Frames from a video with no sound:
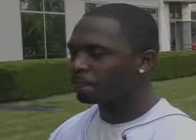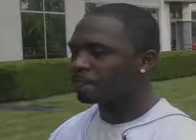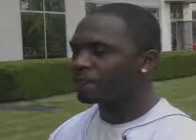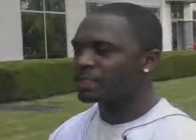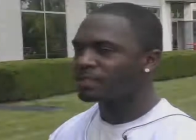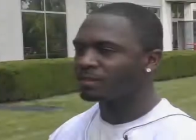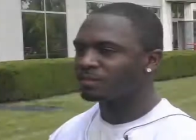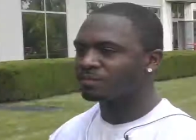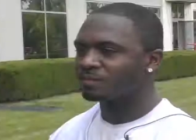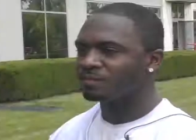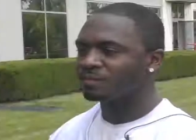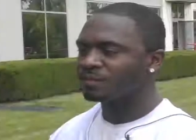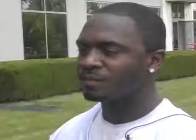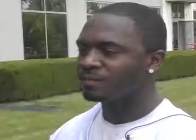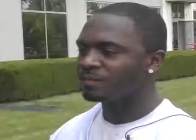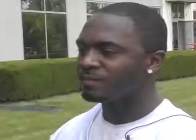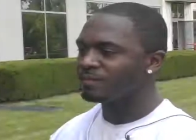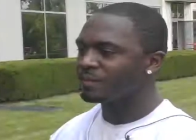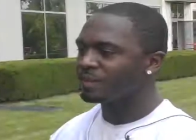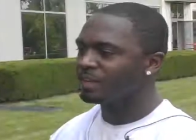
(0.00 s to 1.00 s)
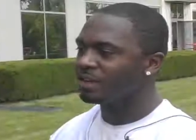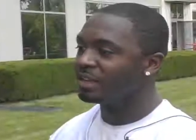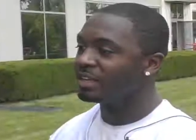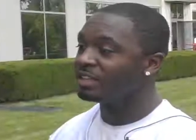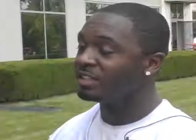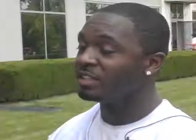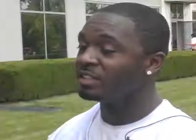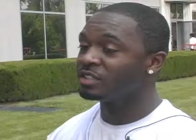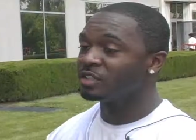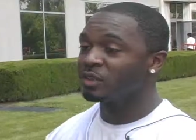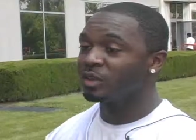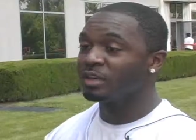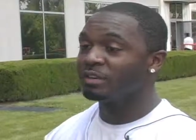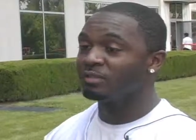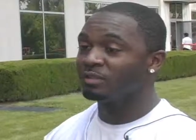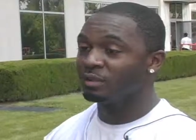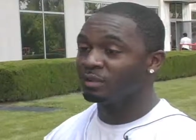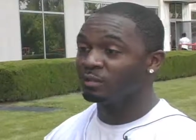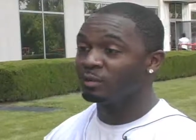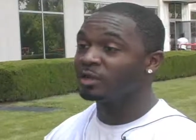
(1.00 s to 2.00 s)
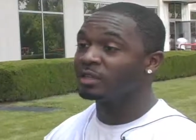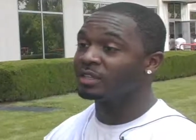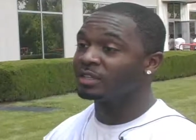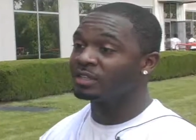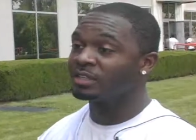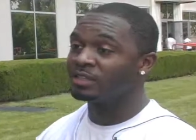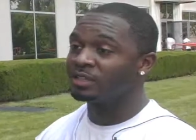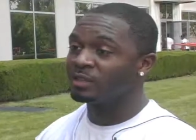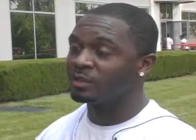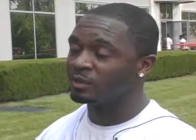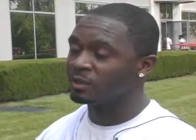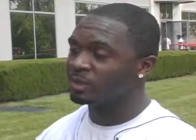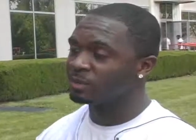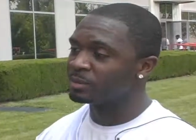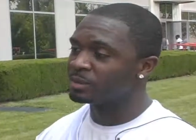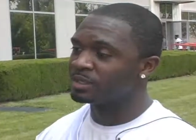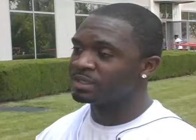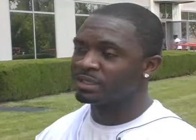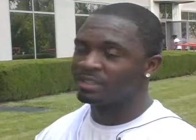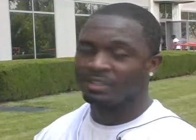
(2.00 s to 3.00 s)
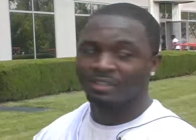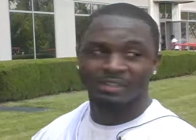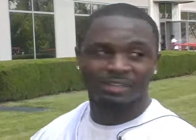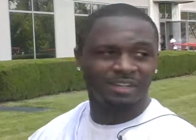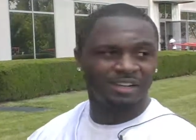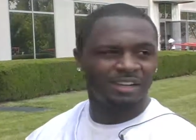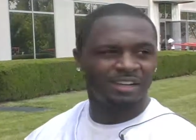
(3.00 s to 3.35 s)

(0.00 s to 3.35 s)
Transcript: Bradford, how's he looking? Uh, he looks great for a rookie, you know, coming in.